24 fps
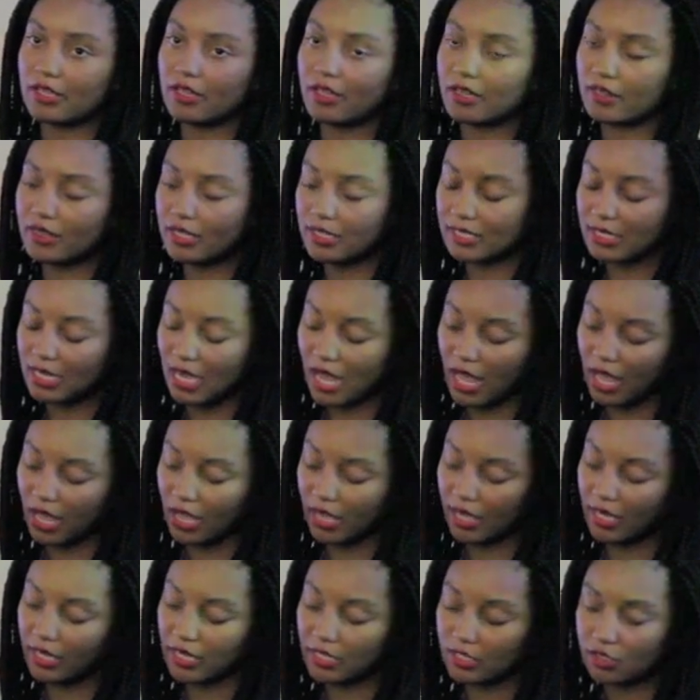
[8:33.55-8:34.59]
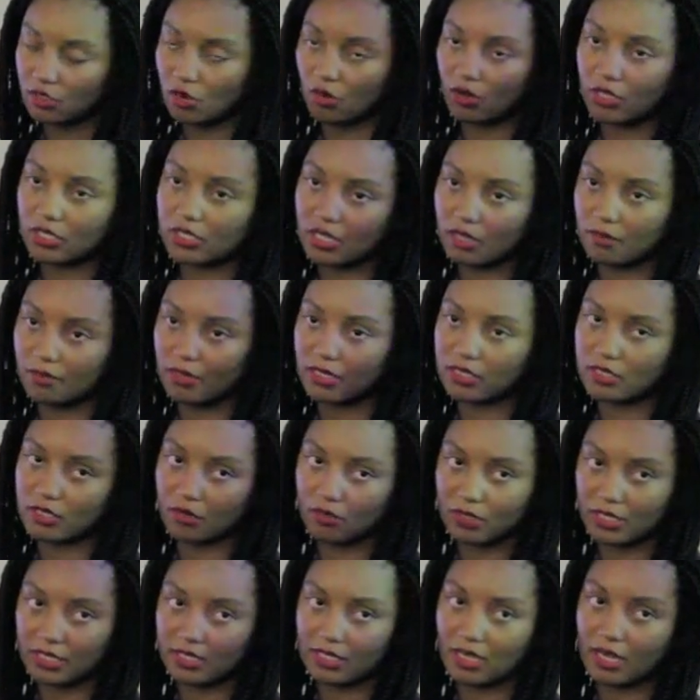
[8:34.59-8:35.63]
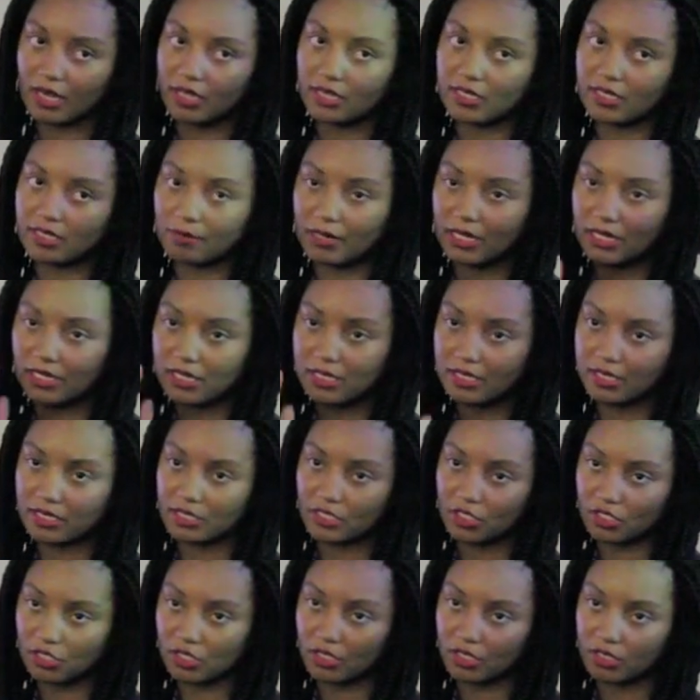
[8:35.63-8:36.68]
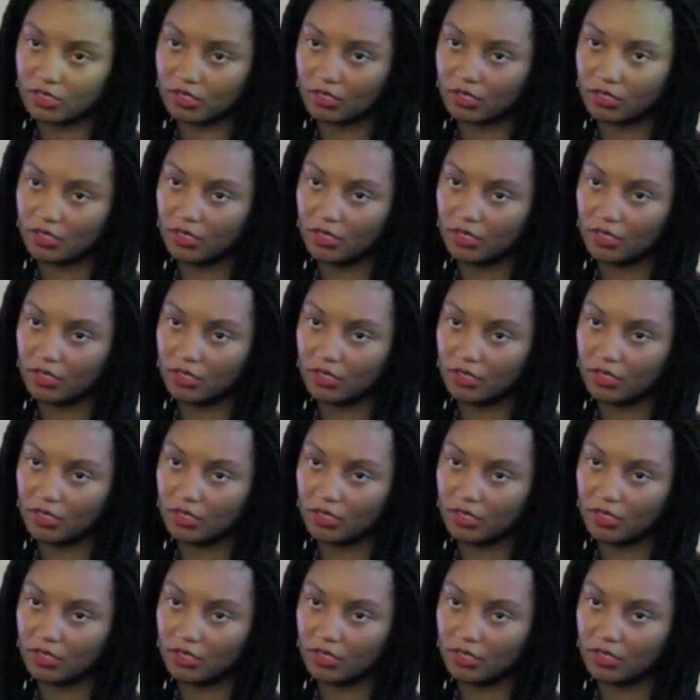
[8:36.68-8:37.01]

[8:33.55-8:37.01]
that this guy is going to commit suicide, has made a decision,